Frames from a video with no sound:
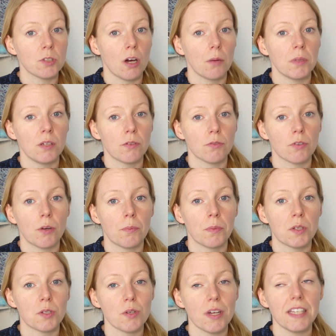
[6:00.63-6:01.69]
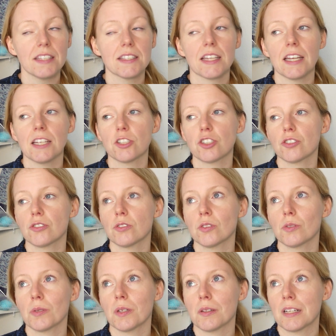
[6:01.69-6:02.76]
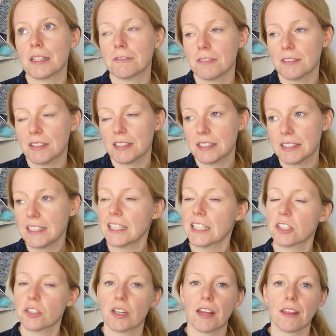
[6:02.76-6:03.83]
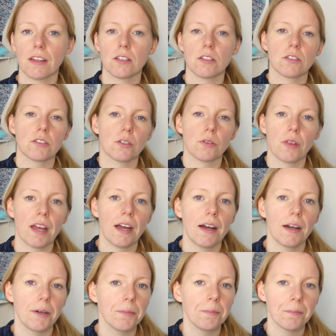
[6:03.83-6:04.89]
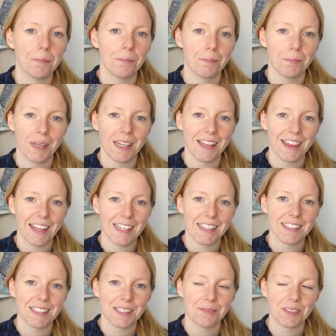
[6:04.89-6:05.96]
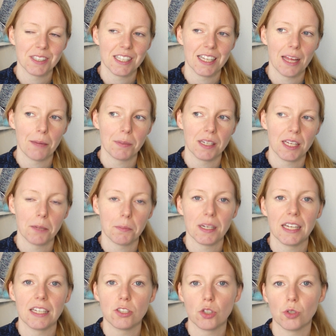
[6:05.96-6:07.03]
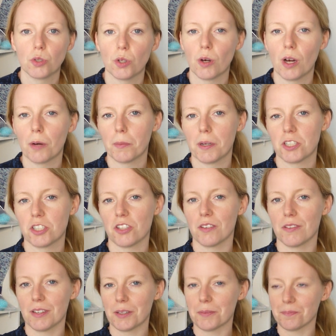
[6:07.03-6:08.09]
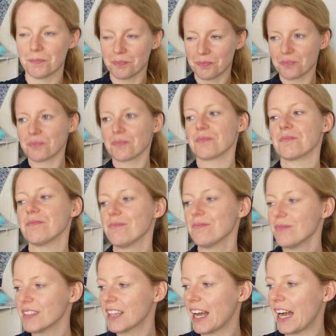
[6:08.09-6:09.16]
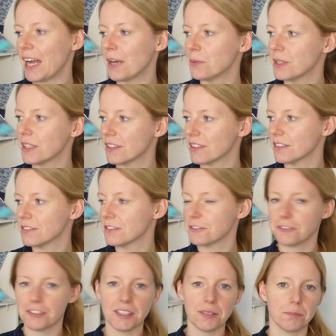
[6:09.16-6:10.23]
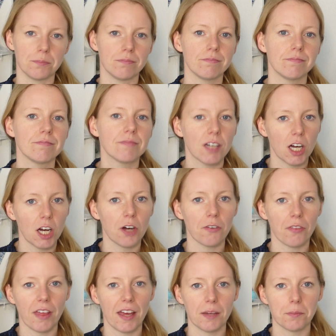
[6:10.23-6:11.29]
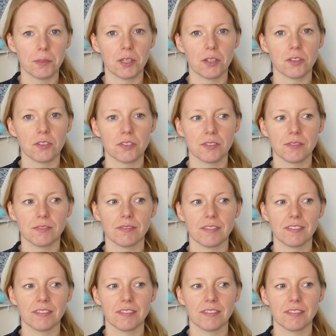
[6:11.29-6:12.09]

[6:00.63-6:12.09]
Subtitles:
Tommy from the train station. We will have dinner together, so there are many things still happening, but I don't know how much I will film of that, because